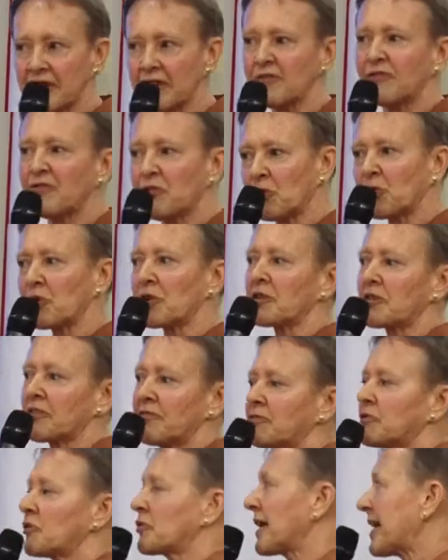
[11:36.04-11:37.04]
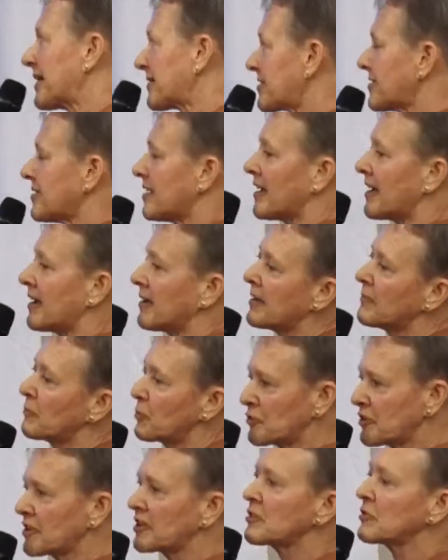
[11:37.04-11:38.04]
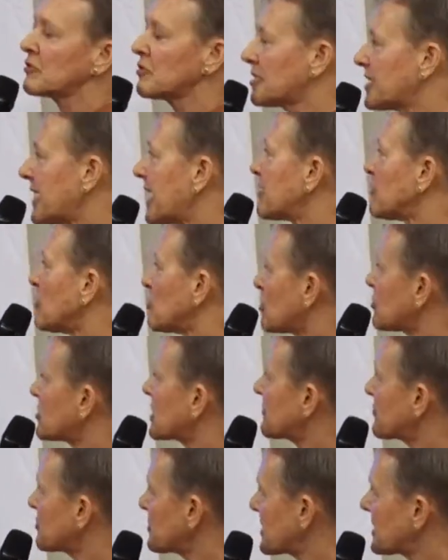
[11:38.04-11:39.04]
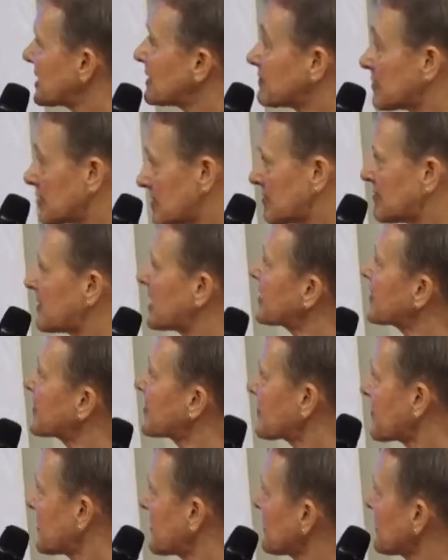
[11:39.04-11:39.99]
for SEA, particularly at local government level. Next.